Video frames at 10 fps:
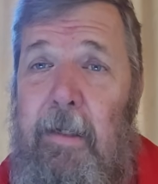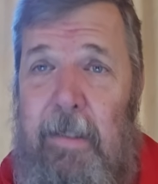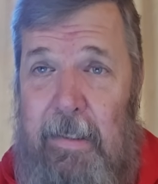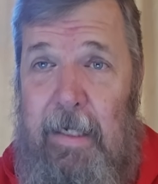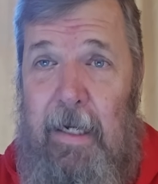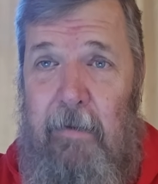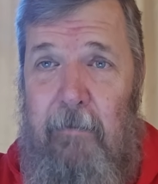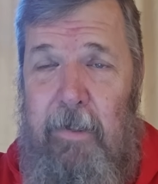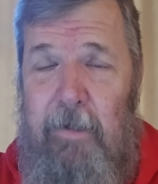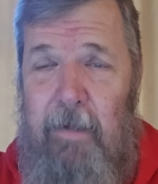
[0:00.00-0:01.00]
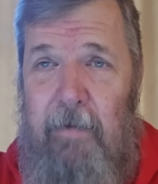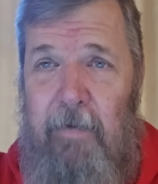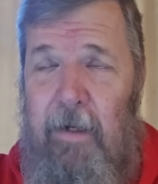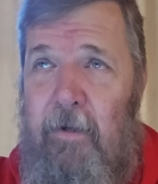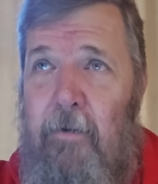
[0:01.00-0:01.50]
the state in which you live
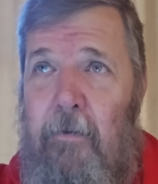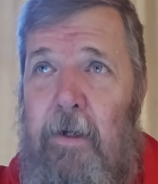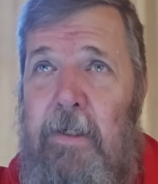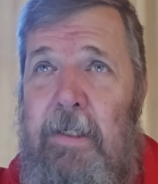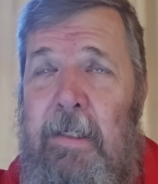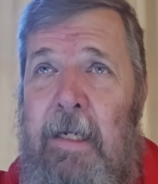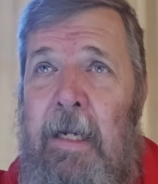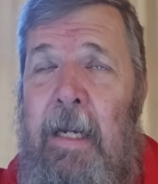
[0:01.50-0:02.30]
in, of course,